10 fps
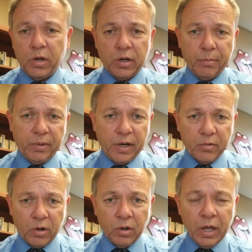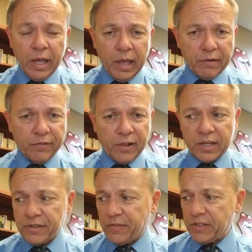can play a role in
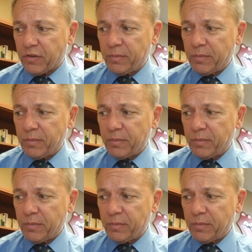philosophies for